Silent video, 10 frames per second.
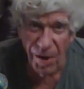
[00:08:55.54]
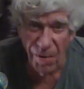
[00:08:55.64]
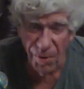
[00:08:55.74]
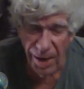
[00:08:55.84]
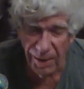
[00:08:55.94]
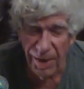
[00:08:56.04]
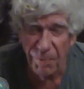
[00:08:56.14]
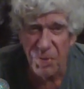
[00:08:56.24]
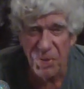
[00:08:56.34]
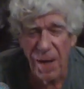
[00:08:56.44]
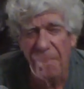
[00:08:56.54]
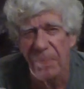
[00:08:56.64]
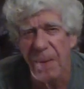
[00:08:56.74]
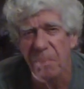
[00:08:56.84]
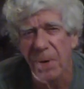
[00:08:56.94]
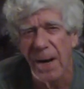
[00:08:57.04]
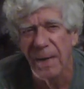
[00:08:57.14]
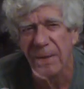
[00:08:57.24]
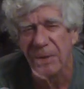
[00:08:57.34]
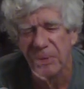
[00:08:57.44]
known that, they would stop that
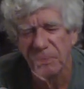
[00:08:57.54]
practice.